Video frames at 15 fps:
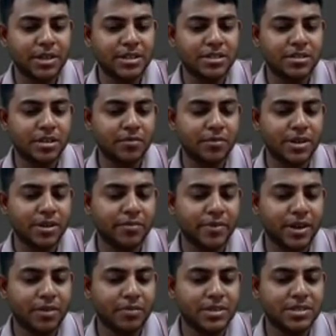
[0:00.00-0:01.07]
the Ministry of
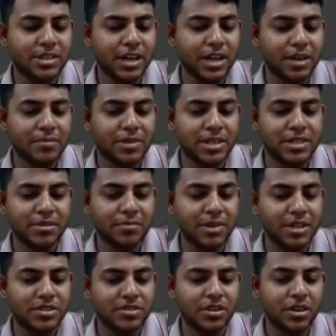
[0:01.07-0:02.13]
Welfare was renamed
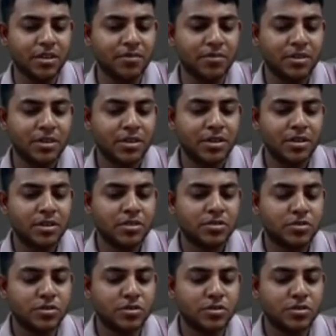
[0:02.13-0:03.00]
as the Ministry of